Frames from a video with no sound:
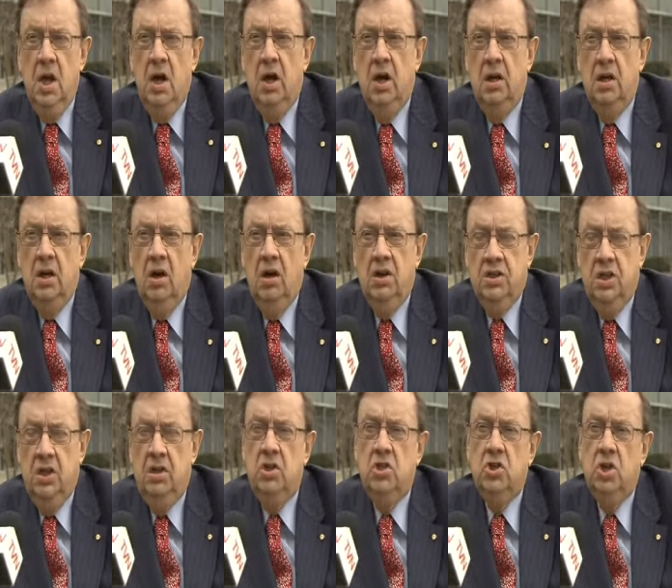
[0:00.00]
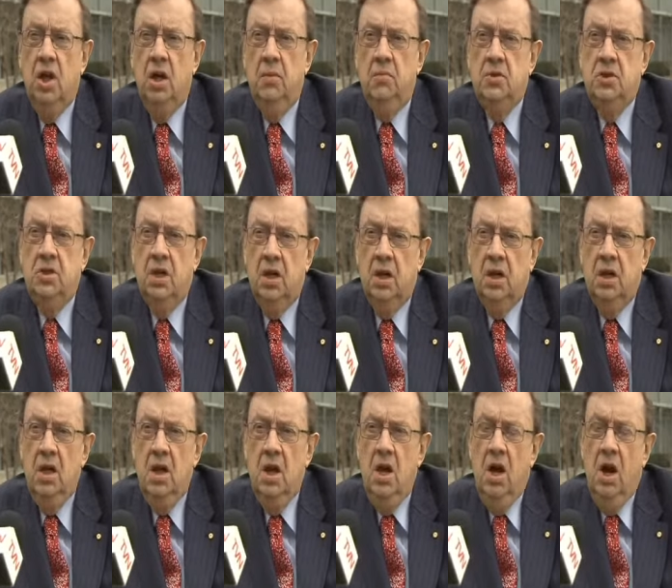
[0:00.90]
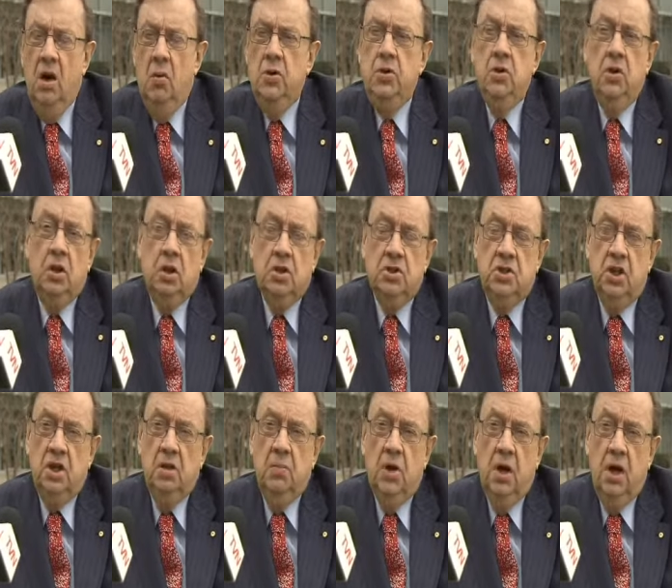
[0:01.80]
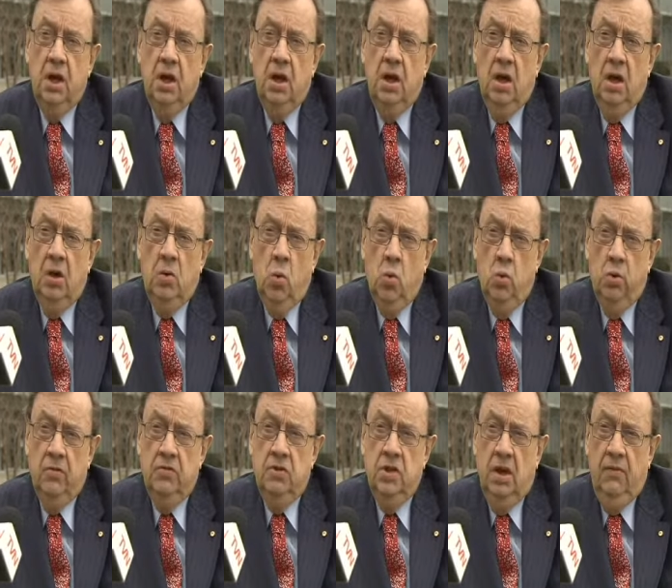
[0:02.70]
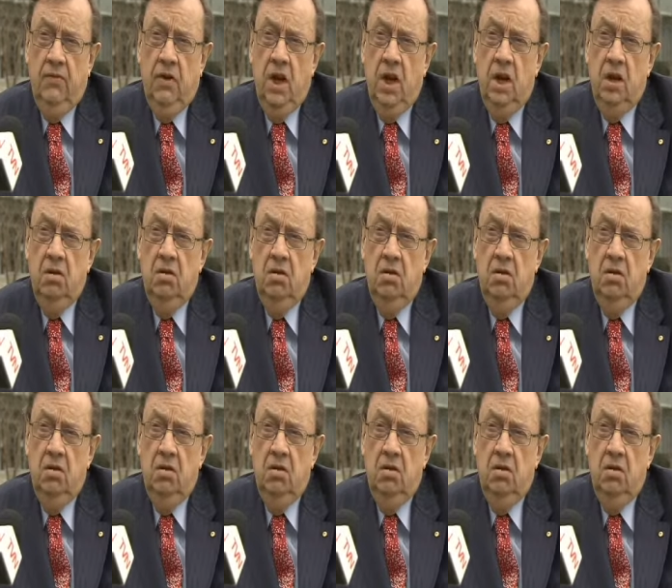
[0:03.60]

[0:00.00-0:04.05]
I, I said to James, uh, I want you to consider buying a quarter of TVN.